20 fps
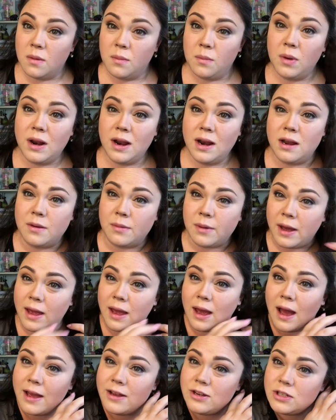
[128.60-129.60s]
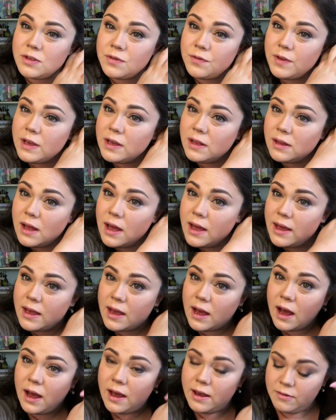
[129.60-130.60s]
But anyway, I just feel like
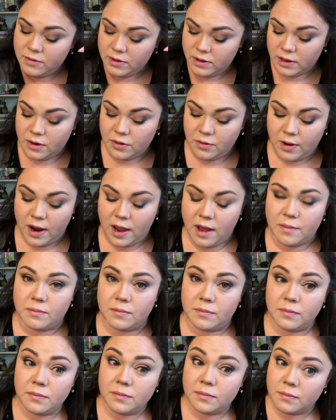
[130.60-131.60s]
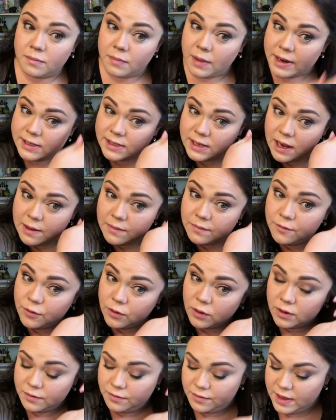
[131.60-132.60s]
I really cram my time
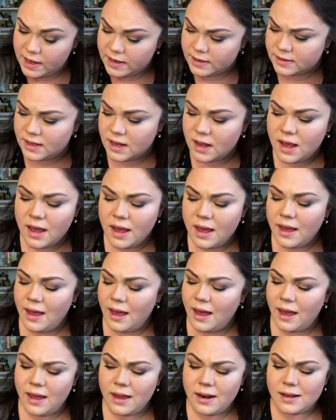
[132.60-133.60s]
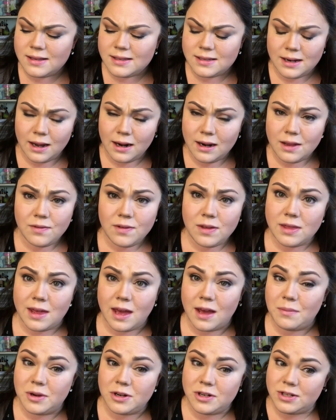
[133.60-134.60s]
full of things. And it's not even
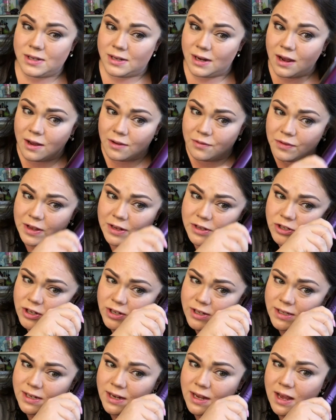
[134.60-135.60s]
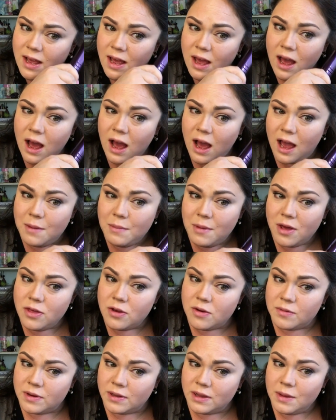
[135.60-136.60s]
that much stuff. It's just, I'm
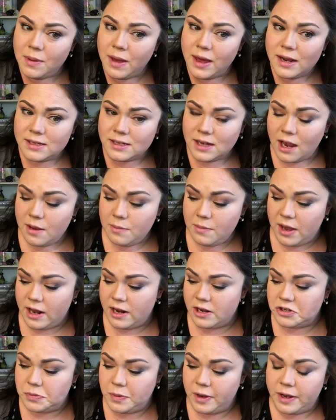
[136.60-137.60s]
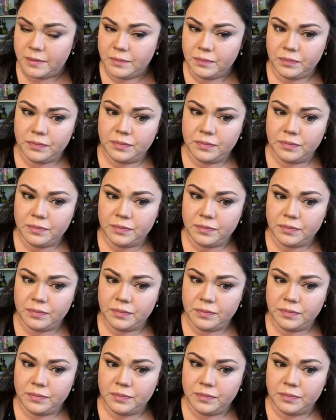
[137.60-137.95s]
either really bad at time management,